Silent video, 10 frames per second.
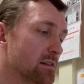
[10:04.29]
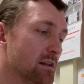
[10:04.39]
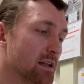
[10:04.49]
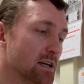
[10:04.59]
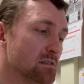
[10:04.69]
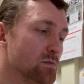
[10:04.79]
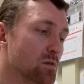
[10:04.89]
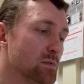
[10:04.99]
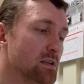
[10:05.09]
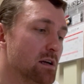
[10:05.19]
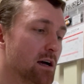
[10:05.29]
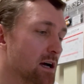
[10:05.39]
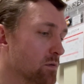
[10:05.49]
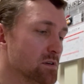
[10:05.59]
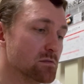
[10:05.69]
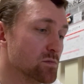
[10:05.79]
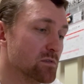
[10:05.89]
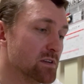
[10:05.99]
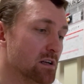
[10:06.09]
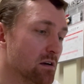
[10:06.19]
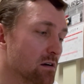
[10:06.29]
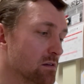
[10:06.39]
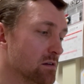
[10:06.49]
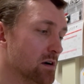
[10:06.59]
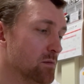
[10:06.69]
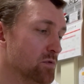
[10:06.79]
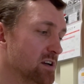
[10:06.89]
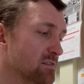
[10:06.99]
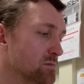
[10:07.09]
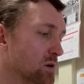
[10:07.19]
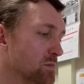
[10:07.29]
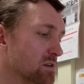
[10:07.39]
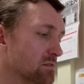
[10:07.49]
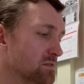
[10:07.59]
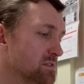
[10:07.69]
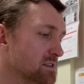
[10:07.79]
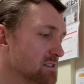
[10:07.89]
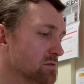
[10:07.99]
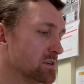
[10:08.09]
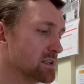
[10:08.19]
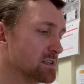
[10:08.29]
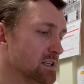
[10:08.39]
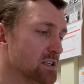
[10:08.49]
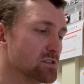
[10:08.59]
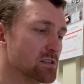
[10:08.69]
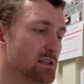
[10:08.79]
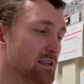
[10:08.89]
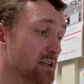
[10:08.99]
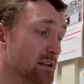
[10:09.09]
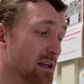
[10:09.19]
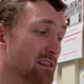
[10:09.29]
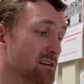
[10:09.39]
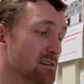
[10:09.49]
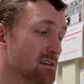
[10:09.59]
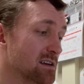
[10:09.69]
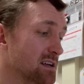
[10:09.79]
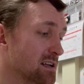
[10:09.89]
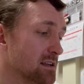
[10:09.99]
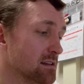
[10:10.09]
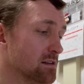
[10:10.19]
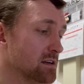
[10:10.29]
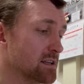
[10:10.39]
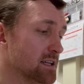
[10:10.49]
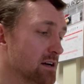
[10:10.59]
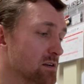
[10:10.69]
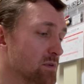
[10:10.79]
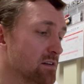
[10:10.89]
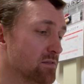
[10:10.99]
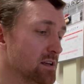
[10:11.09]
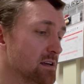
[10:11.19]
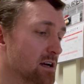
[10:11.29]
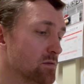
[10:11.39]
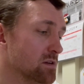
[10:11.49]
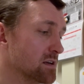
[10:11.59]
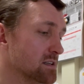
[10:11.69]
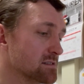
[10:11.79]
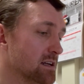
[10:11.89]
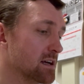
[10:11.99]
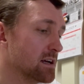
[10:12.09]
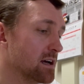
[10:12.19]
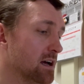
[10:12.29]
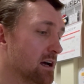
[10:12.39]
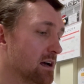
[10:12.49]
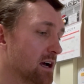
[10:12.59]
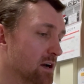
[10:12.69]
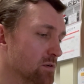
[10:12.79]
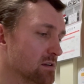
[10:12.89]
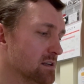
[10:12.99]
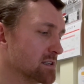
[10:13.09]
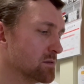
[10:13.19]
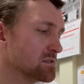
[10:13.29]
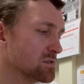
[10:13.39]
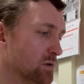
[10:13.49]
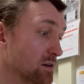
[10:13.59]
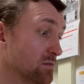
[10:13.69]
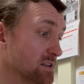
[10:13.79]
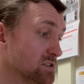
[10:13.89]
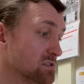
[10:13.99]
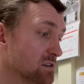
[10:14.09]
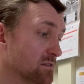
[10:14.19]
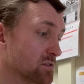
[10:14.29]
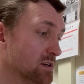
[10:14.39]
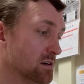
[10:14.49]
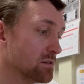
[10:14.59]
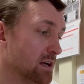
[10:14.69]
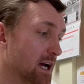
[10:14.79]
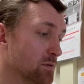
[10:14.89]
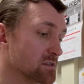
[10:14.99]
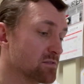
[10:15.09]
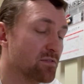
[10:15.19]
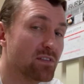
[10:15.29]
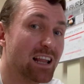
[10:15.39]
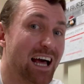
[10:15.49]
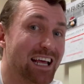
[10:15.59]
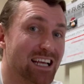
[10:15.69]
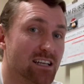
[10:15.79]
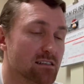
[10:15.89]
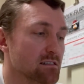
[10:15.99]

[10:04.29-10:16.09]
The next moment, I wasn't moving at all. A brief moment of disorientation and then nothing. Looking down at my feet, I realized I was 12 inches off the ground. I was flying.